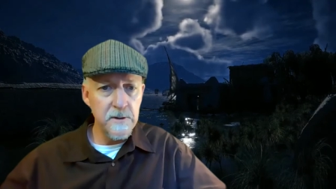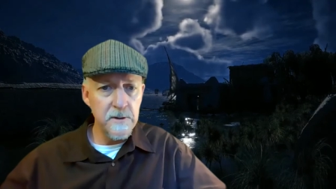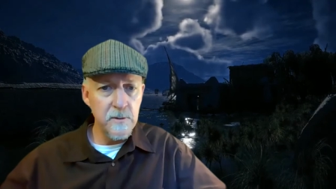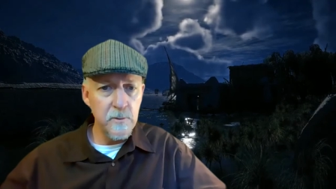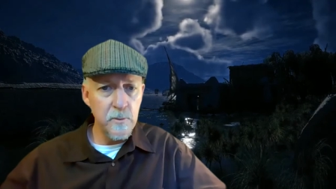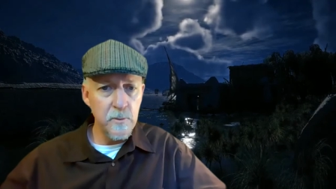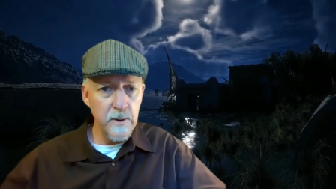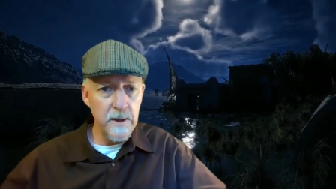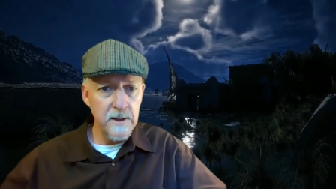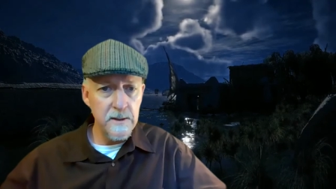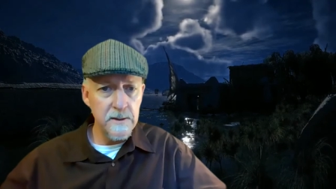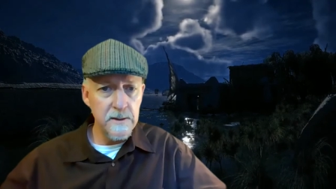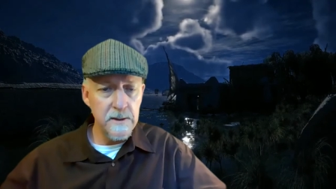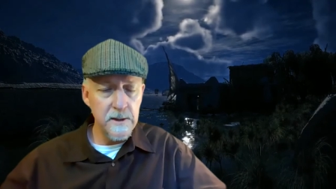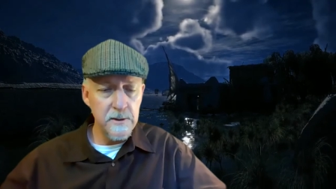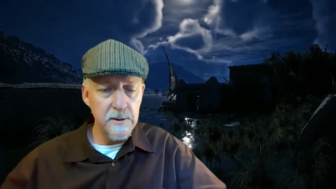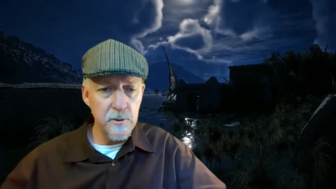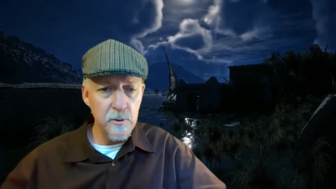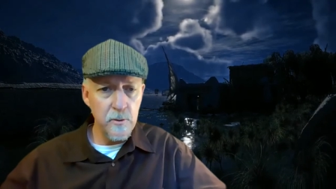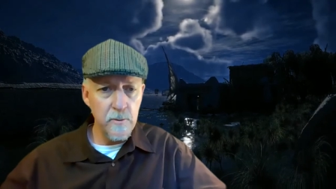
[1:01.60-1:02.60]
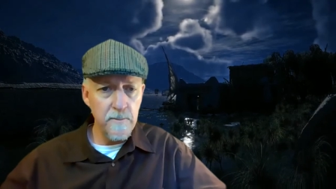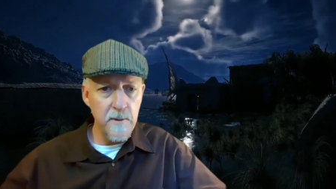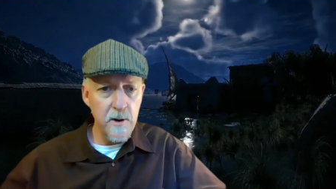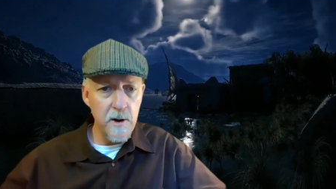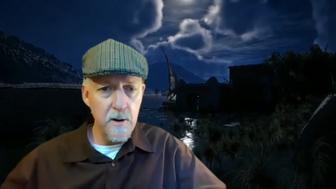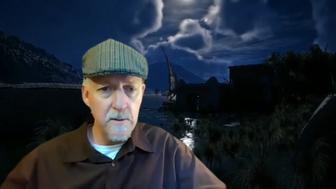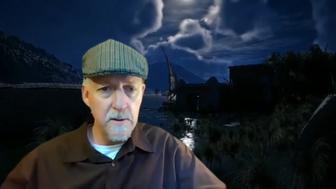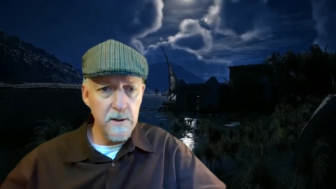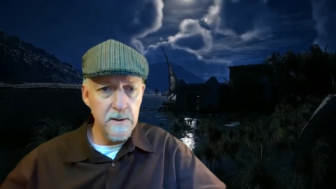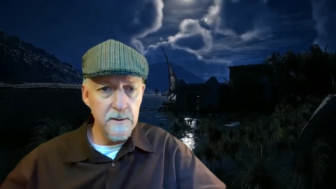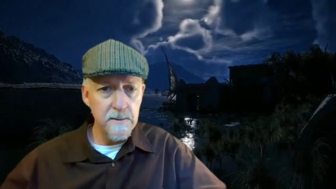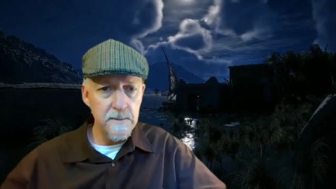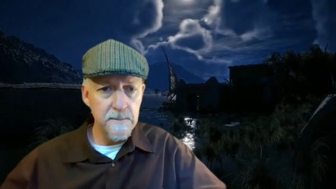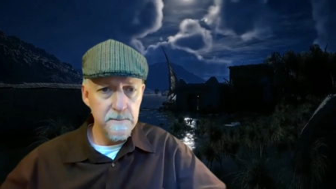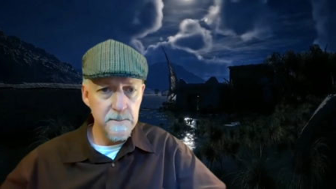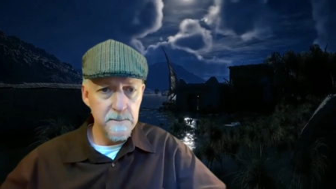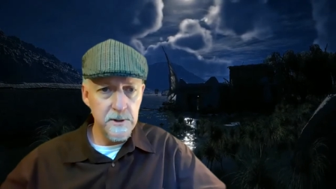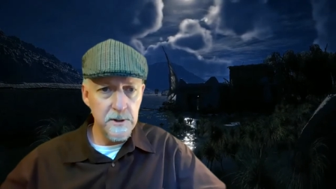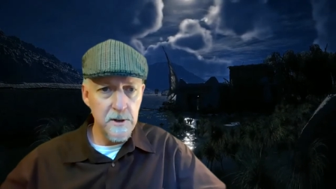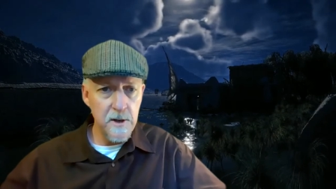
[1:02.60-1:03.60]
of the Wind. They told Mara,
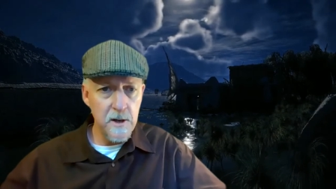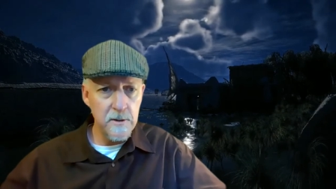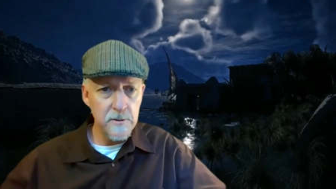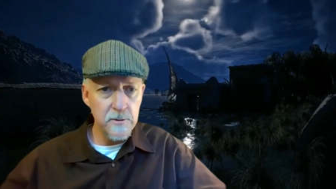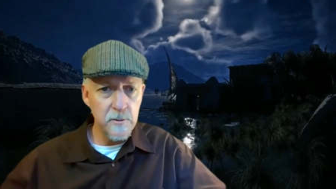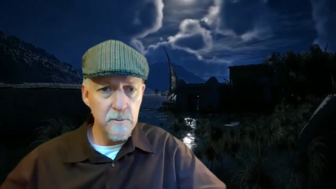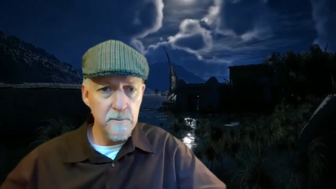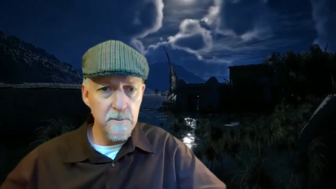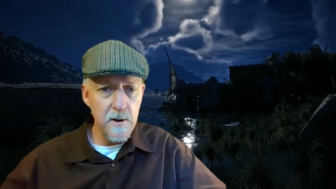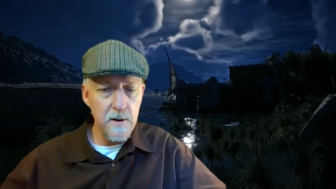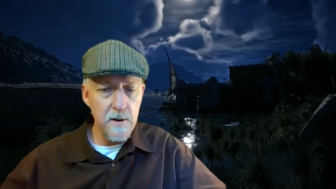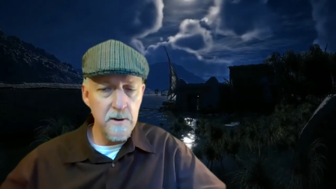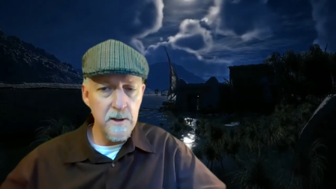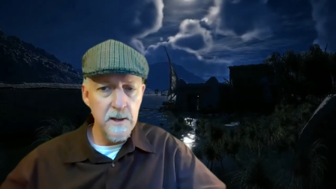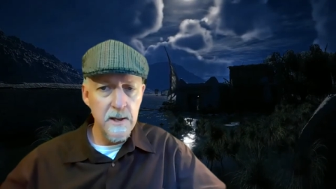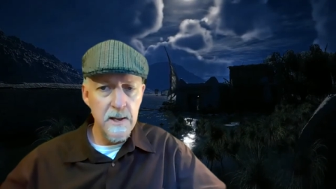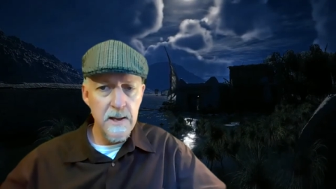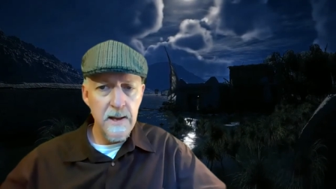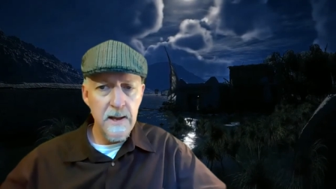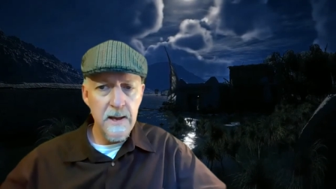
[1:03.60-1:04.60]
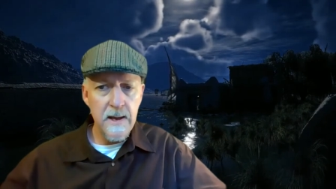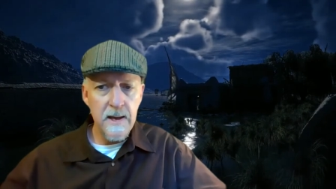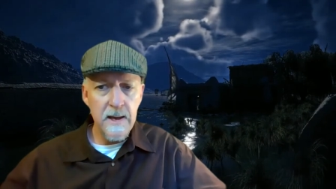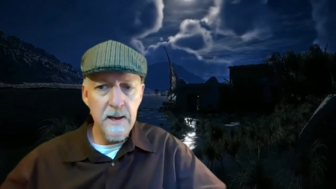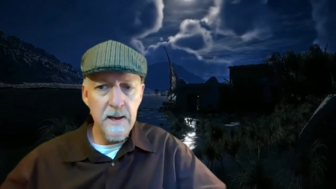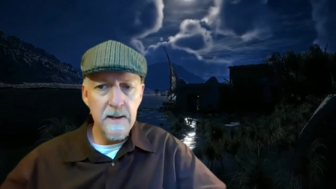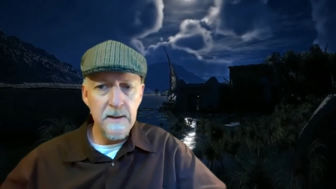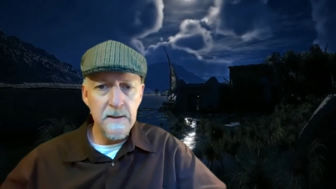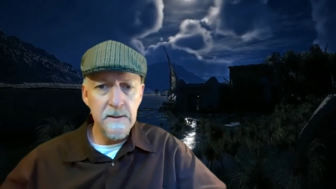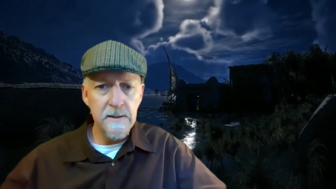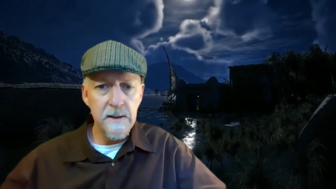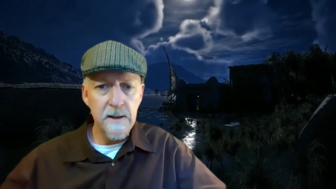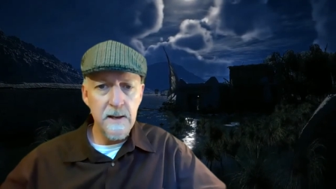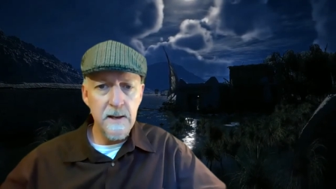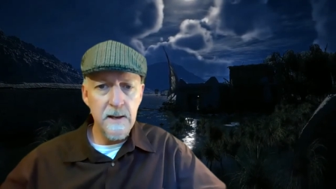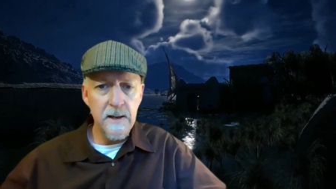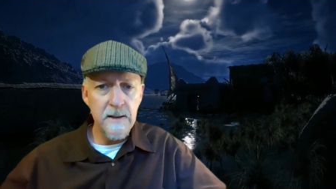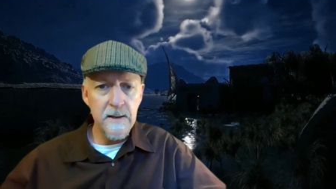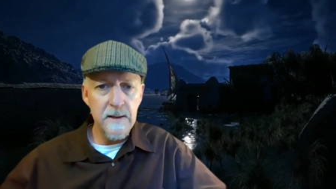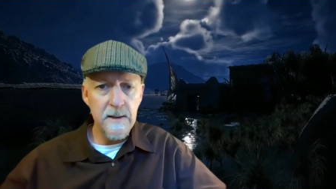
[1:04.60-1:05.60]
Nekonkh told Mara, and
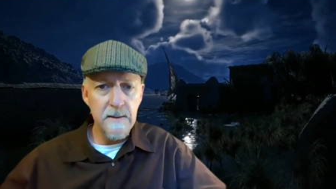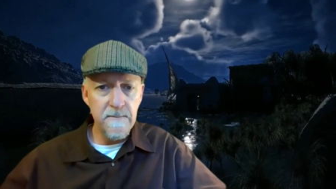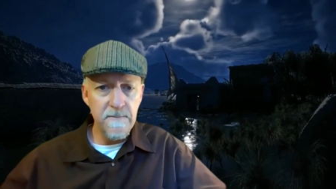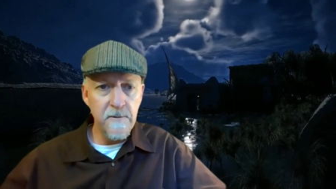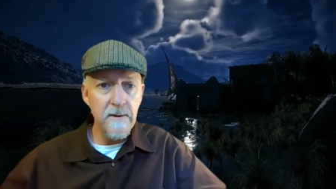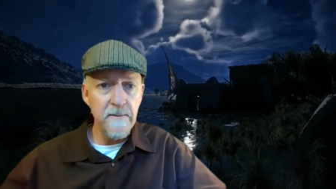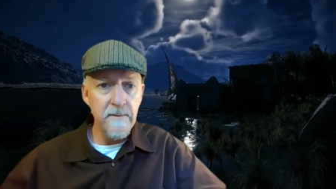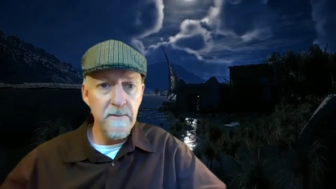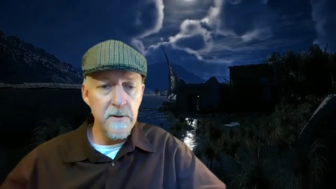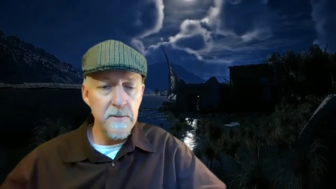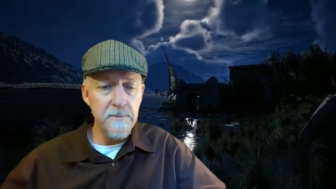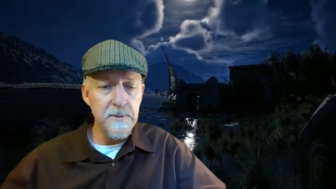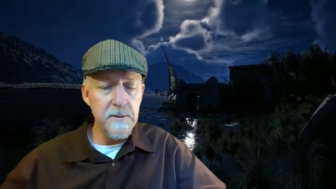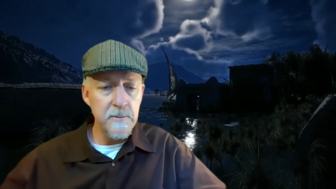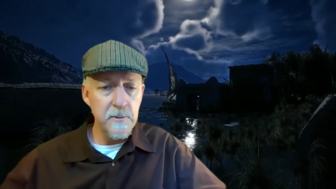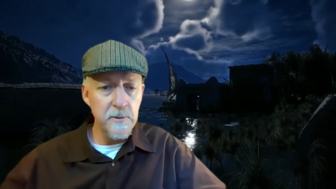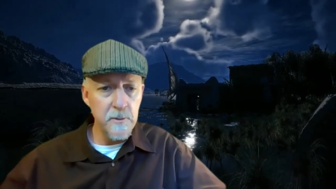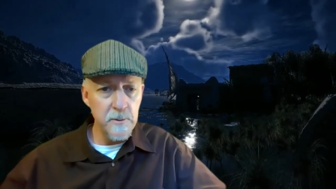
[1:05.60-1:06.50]
uh, in front of other people.